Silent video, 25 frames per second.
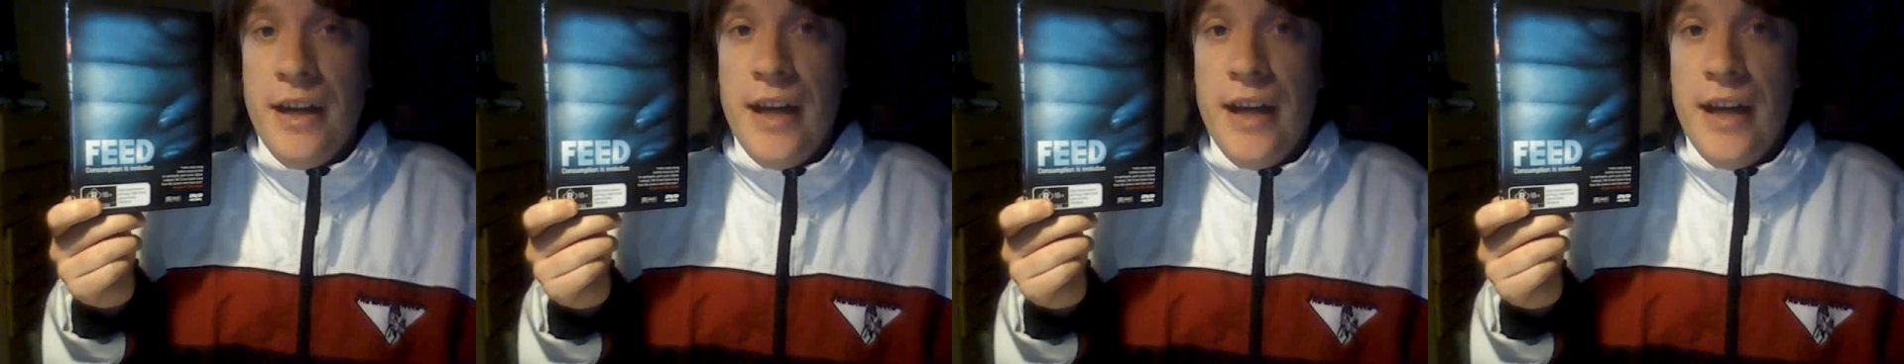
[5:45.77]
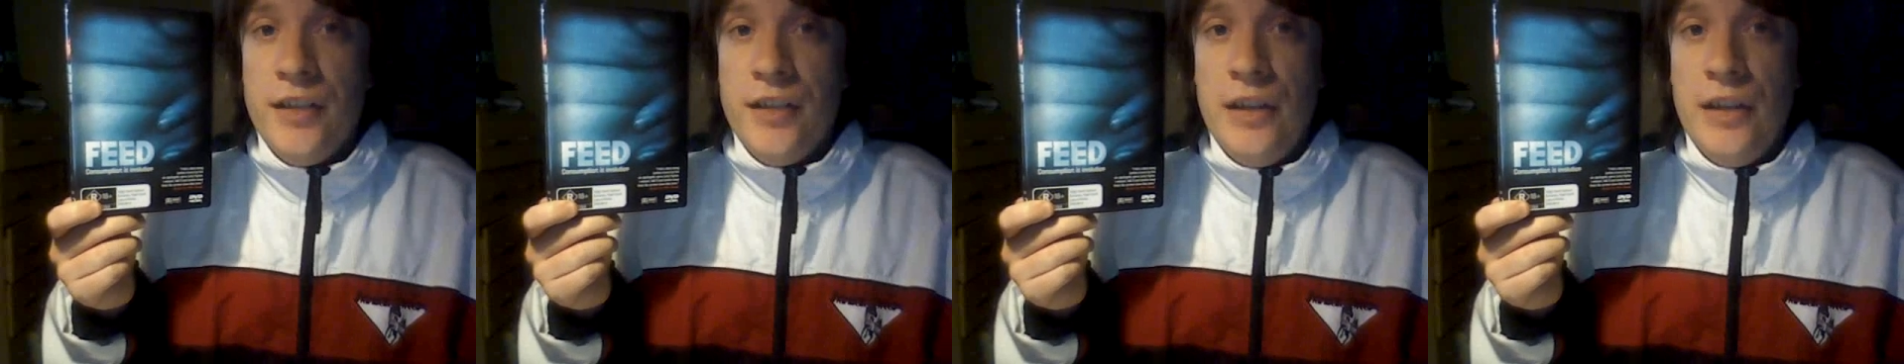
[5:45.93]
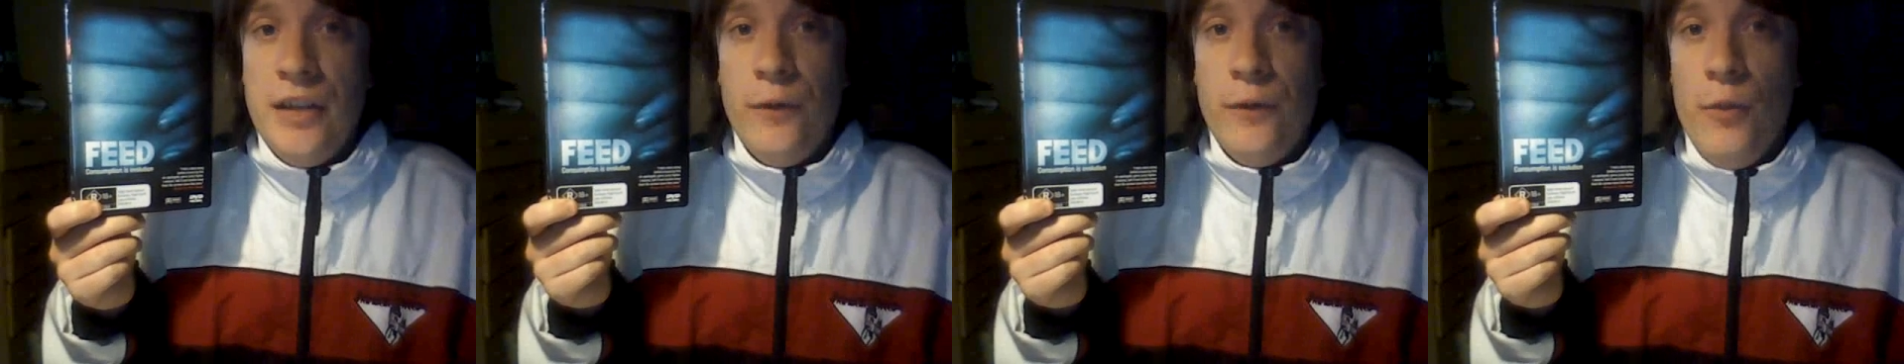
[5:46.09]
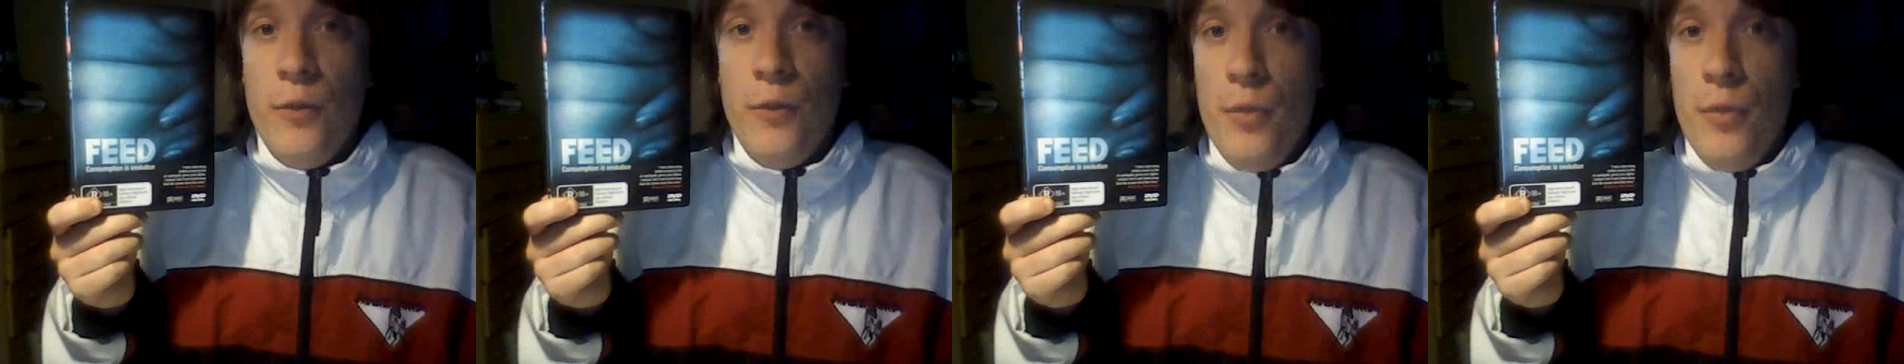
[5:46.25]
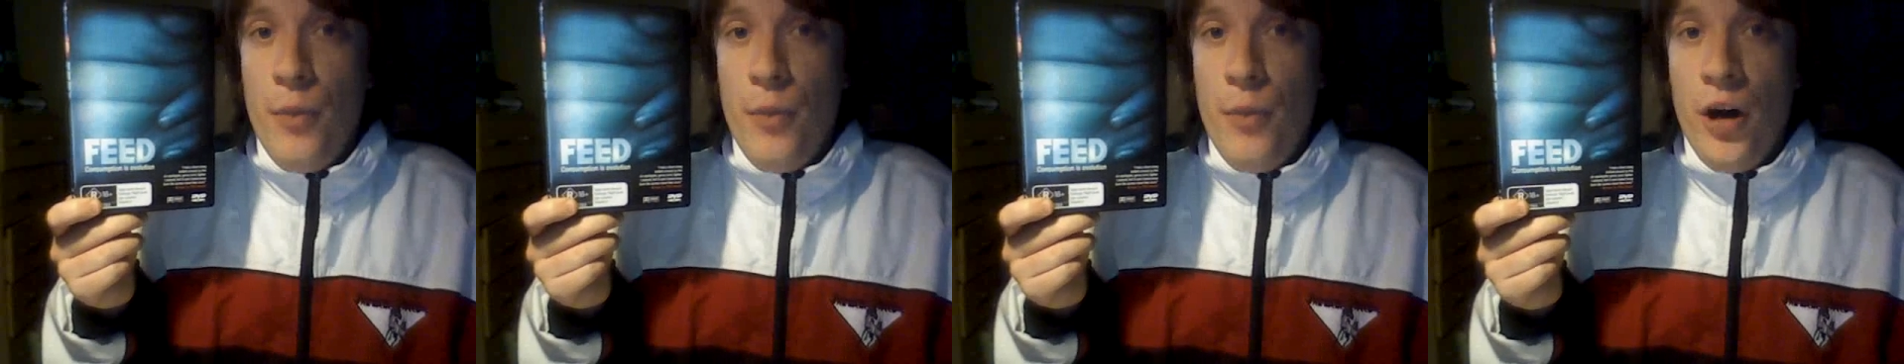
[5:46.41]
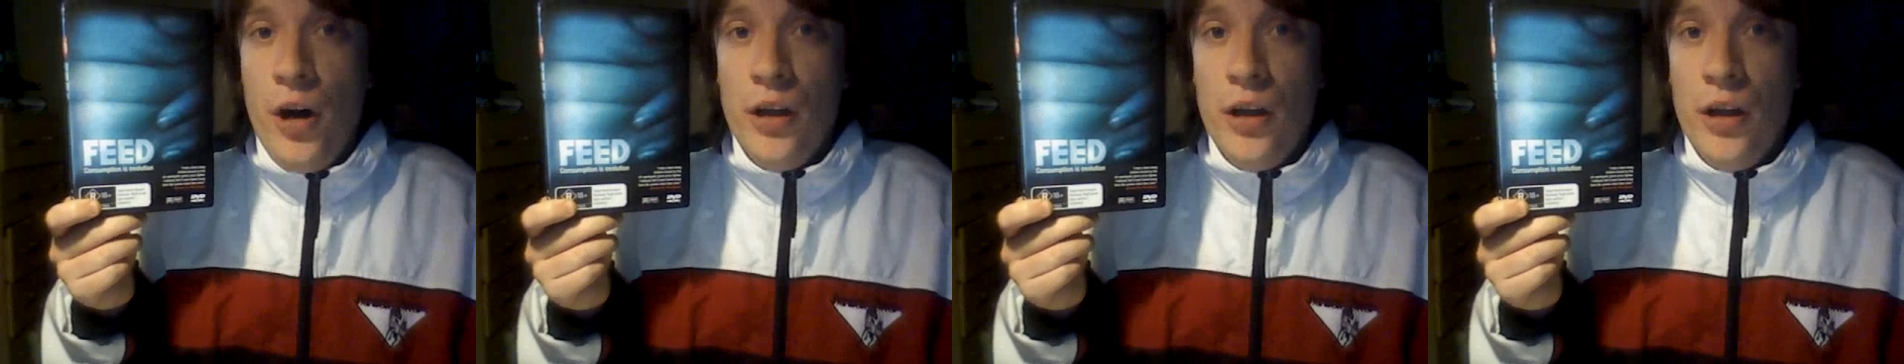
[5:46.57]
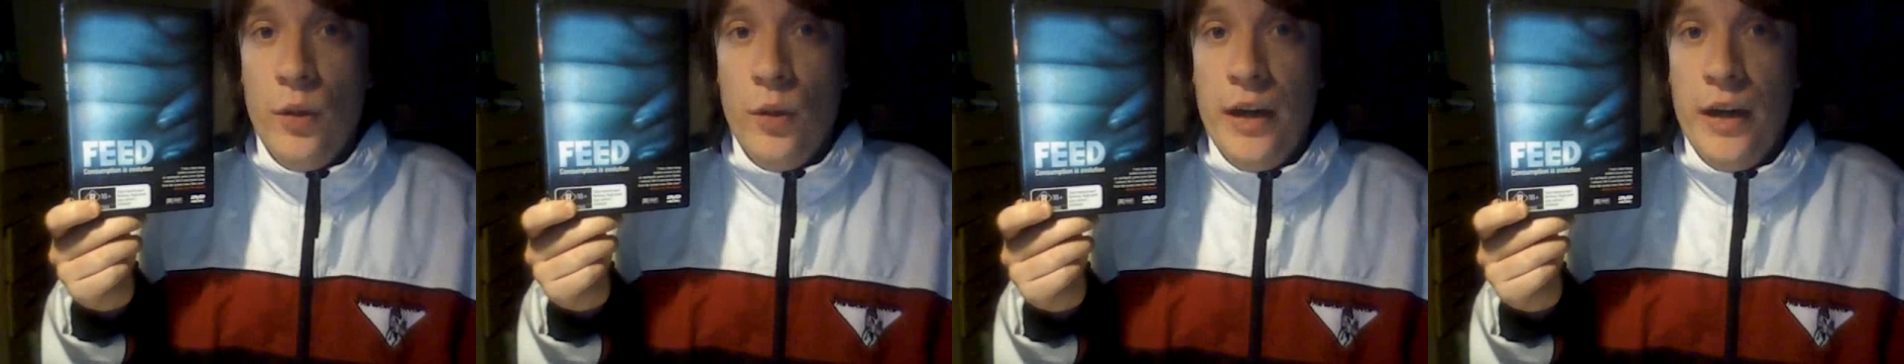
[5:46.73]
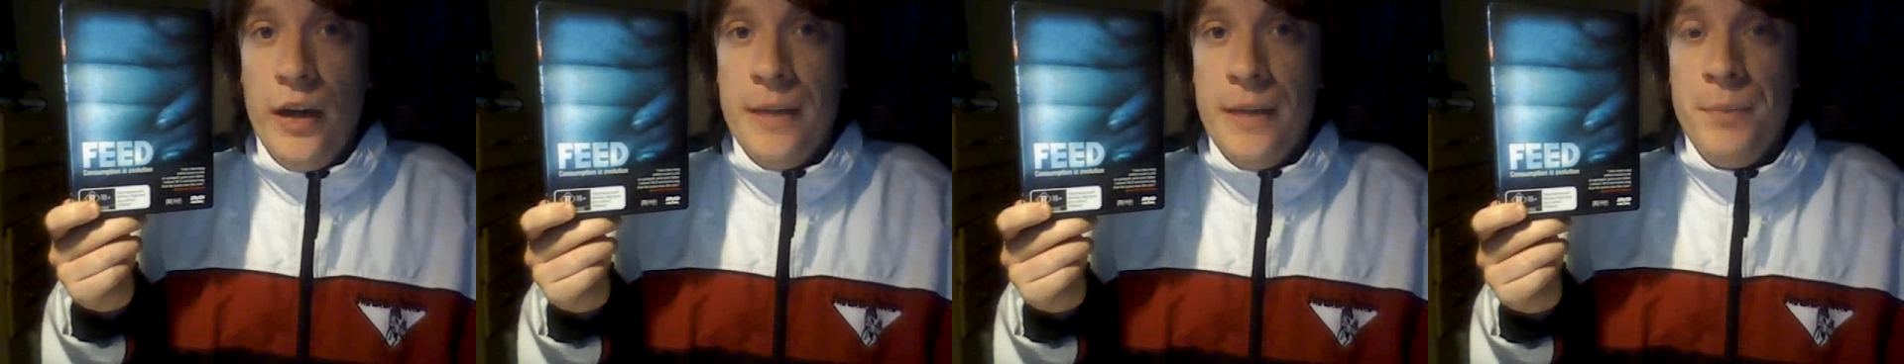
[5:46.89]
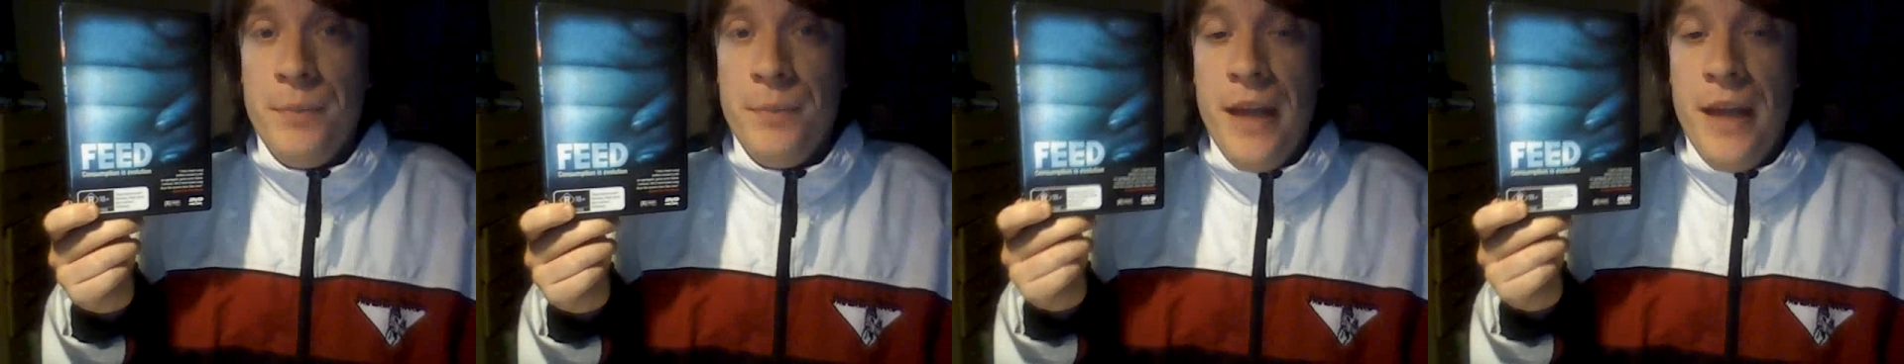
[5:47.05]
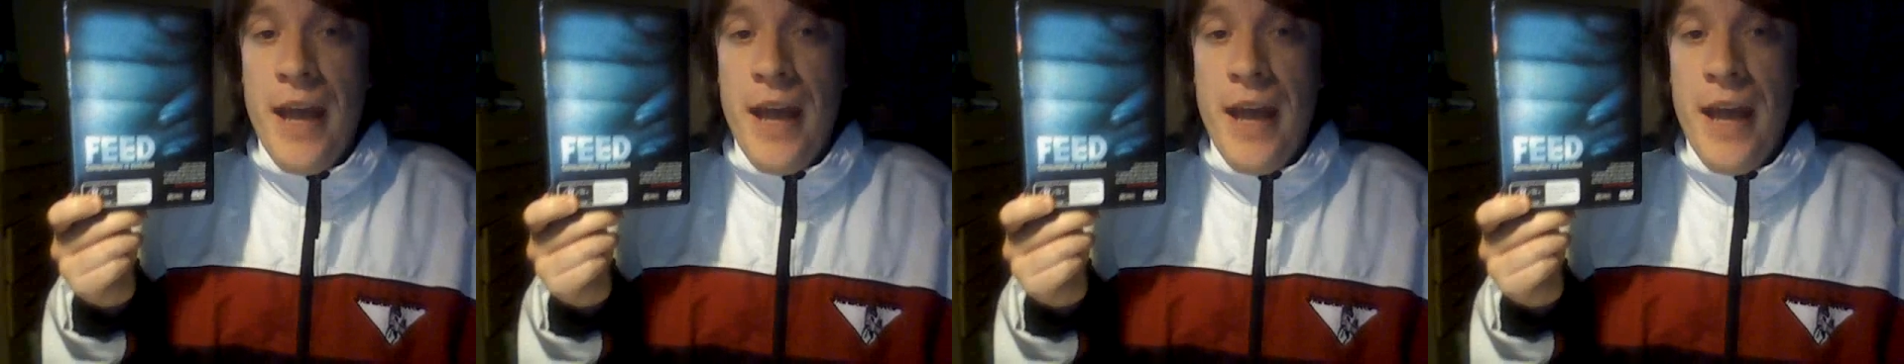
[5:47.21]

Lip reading: accent from a mile away.